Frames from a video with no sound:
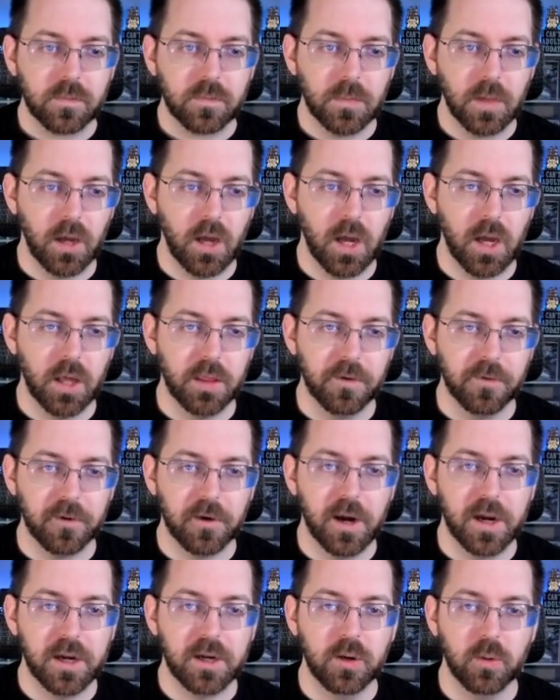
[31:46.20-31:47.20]
The
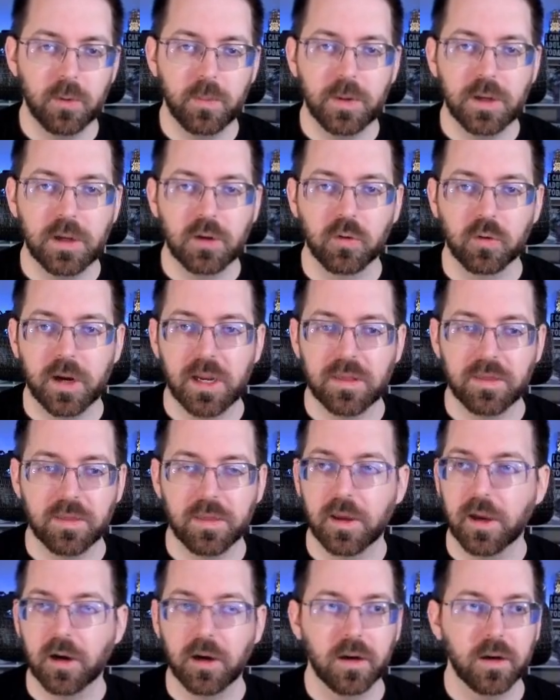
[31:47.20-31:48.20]
veranda would be great
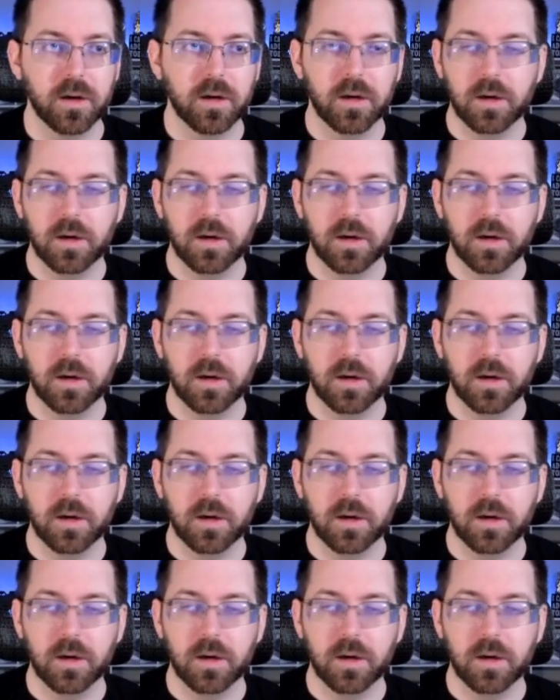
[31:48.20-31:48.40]
there.